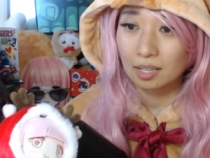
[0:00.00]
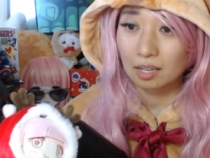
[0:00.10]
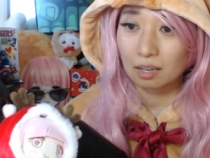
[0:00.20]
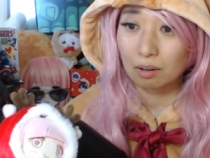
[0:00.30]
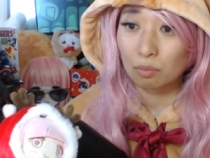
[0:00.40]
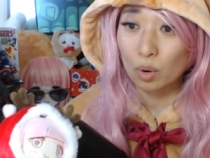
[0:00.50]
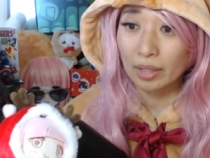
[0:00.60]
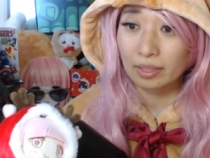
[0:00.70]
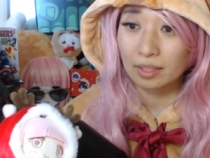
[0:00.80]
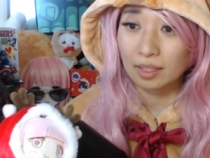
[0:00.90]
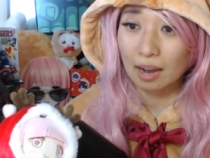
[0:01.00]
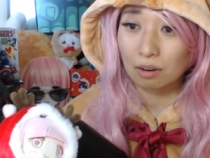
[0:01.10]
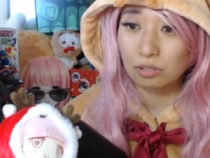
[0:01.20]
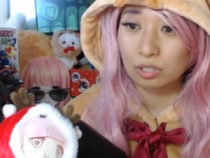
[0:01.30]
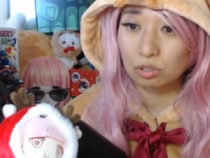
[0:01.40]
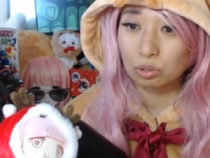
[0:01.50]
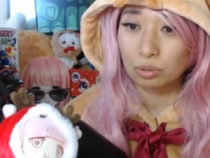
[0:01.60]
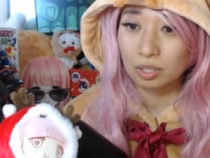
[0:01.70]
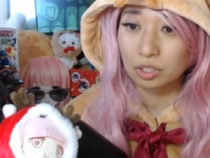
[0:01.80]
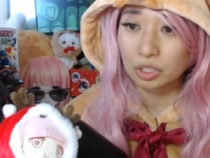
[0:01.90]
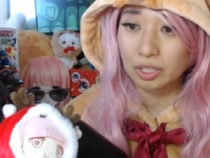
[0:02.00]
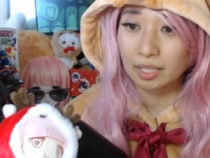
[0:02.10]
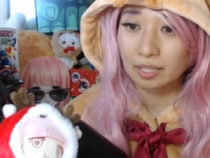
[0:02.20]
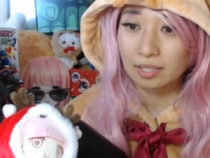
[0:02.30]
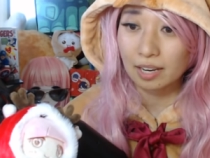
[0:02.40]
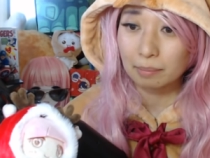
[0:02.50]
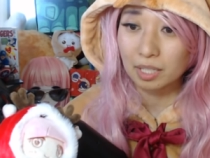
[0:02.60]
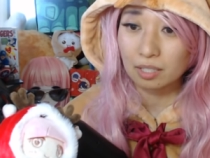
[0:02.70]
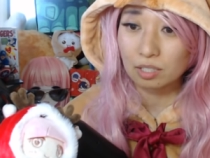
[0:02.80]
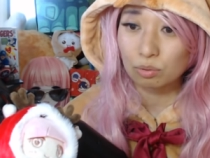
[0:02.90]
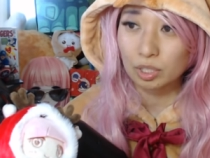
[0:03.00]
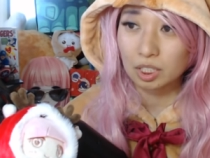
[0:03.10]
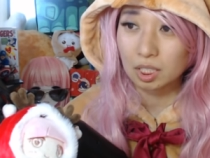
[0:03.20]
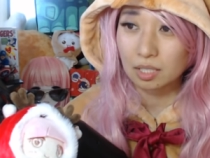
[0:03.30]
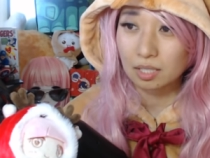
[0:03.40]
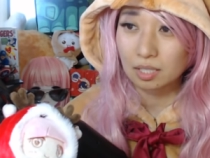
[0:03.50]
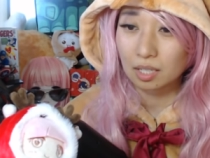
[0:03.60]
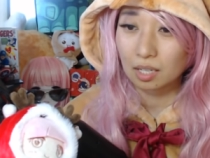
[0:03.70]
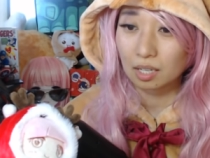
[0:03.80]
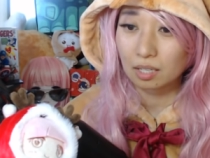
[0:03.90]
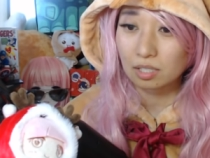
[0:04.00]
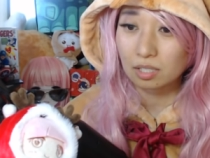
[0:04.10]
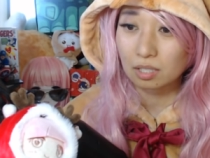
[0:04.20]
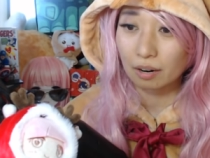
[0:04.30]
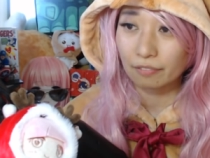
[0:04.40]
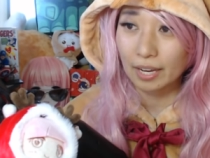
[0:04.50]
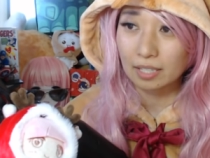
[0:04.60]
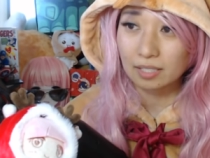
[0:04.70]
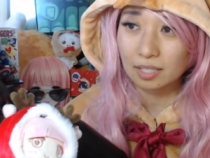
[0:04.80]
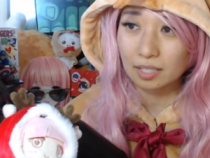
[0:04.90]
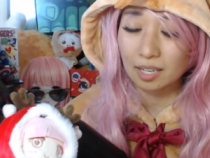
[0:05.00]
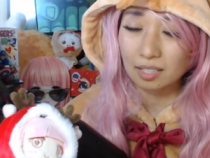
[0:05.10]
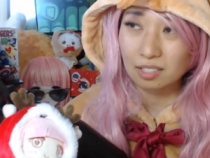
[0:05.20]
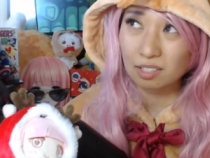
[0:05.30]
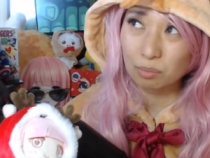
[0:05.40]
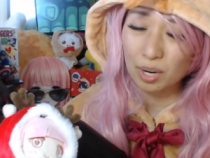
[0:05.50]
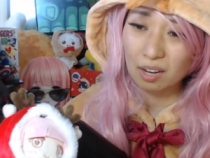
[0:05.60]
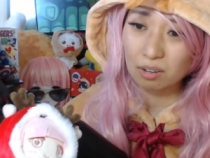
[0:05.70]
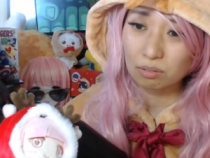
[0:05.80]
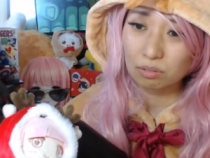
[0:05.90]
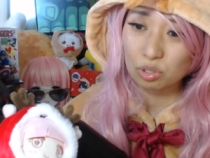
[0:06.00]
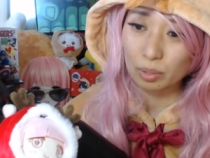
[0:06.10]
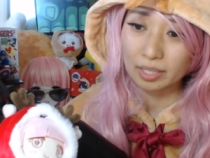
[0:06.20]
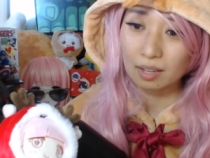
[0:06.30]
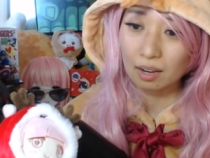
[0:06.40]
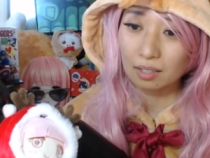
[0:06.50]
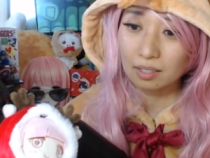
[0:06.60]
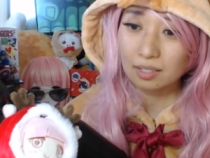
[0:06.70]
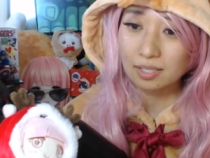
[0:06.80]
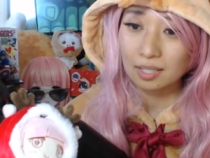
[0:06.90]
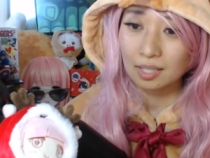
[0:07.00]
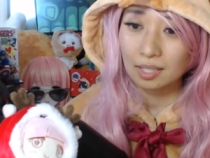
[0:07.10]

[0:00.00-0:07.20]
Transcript: um, 1,200 diamonds, which is the Star Fantasy, that's around $20.